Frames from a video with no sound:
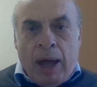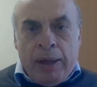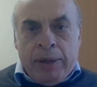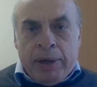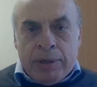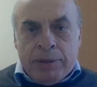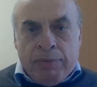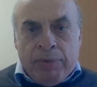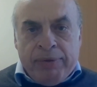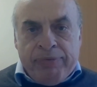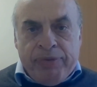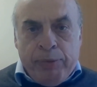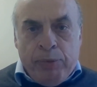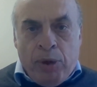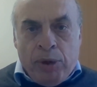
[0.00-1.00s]
countries of the
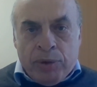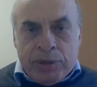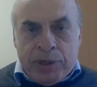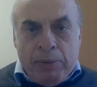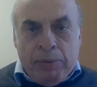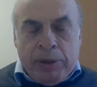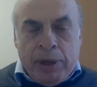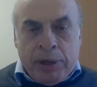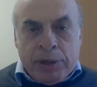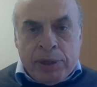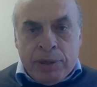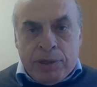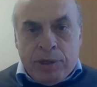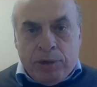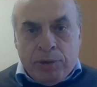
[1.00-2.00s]
free world or some
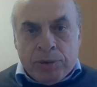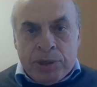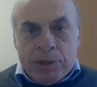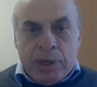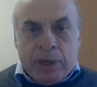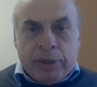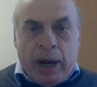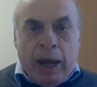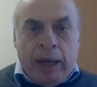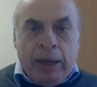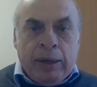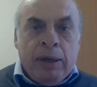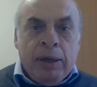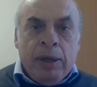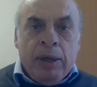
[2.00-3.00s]
international institutions are
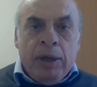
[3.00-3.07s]
trying